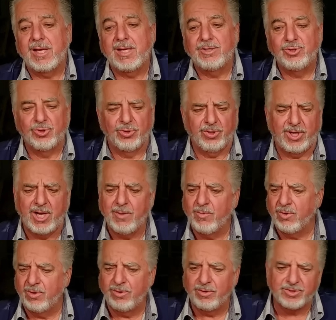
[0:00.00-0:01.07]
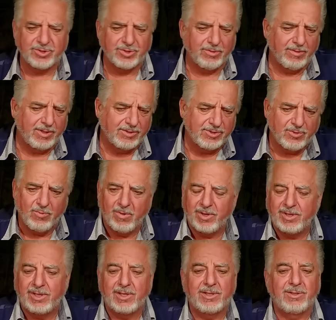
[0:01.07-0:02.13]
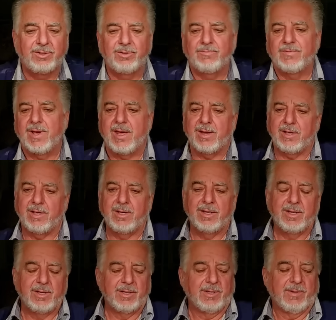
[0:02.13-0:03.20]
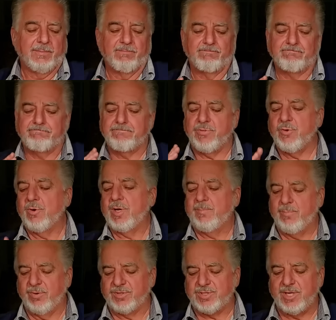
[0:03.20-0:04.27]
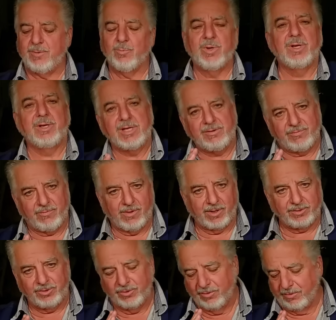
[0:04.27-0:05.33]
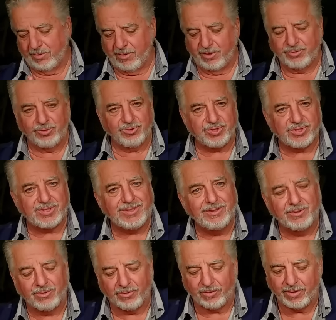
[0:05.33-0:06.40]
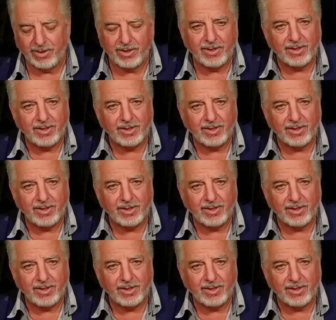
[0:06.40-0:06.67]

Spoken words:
and your hammer hooks are at 20 and you've got a 30% relief on your sear